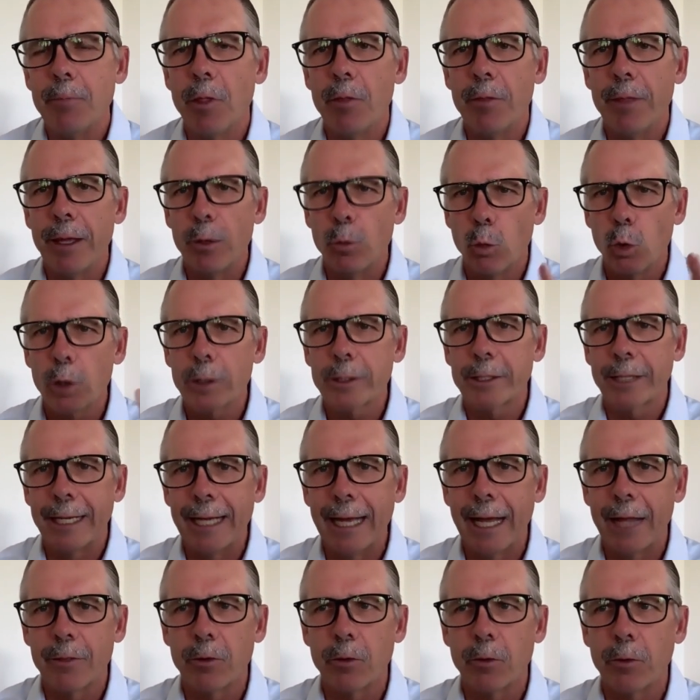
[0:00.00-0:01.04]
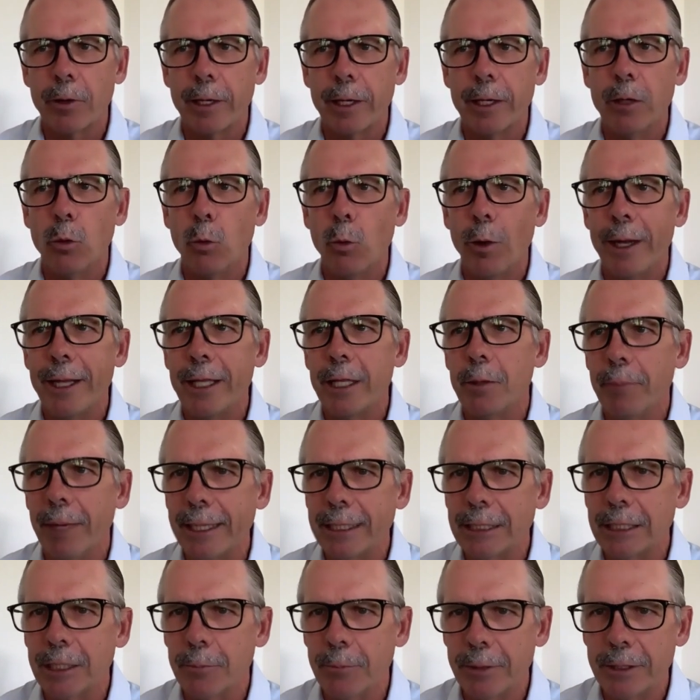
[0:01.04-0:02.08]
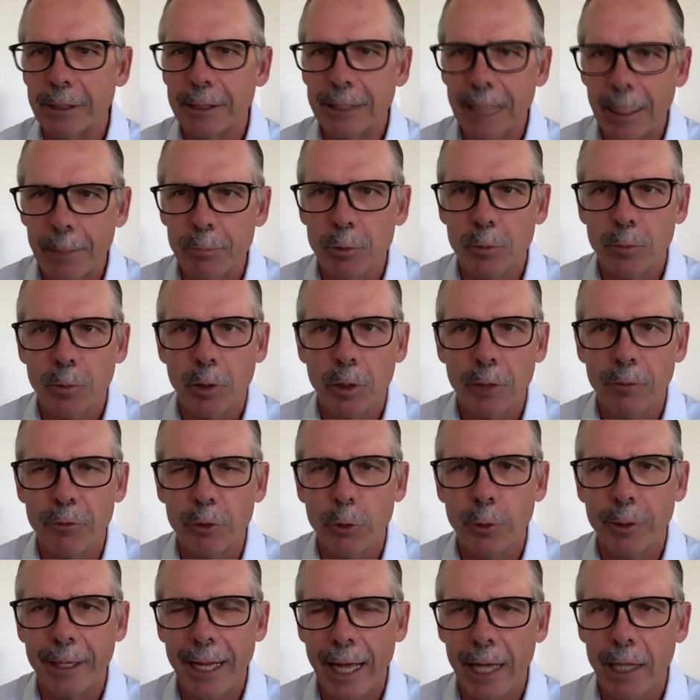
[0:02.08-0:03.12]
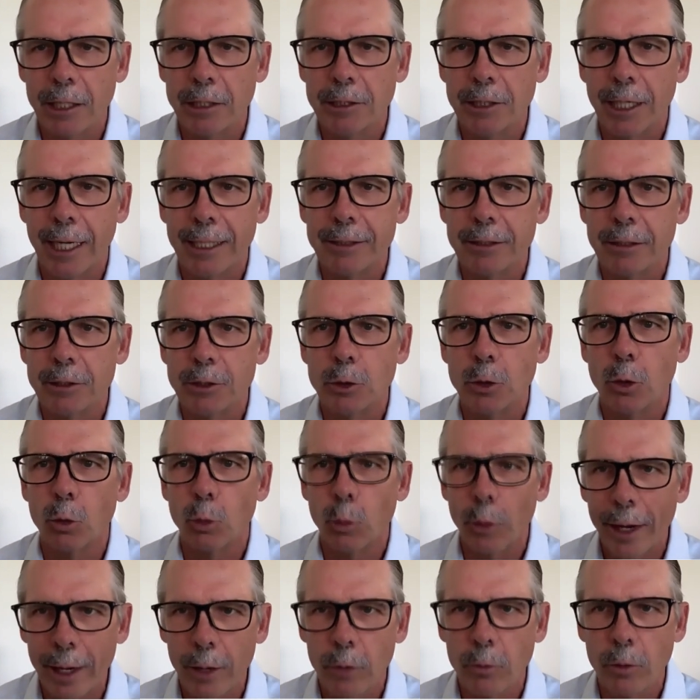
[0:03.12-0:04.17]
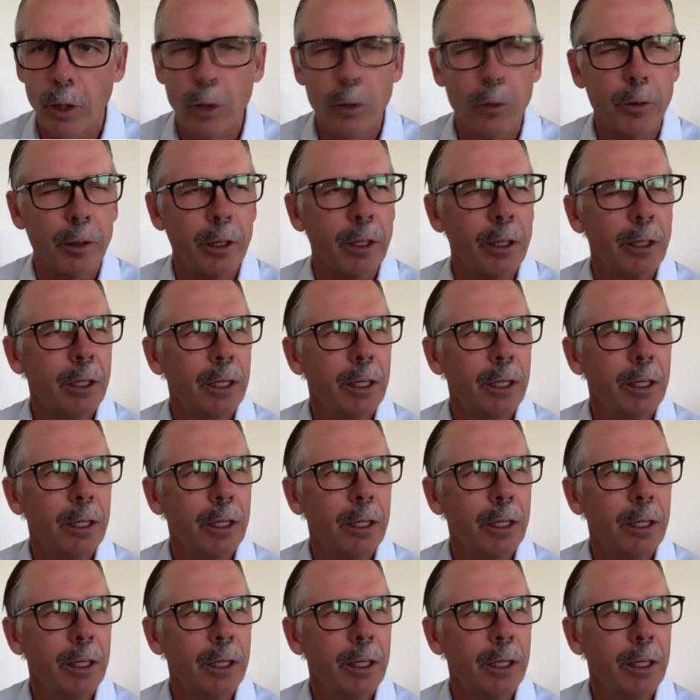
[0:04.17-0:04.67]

They work together in a way that makes them inseparable. If you analogize it to a railroad,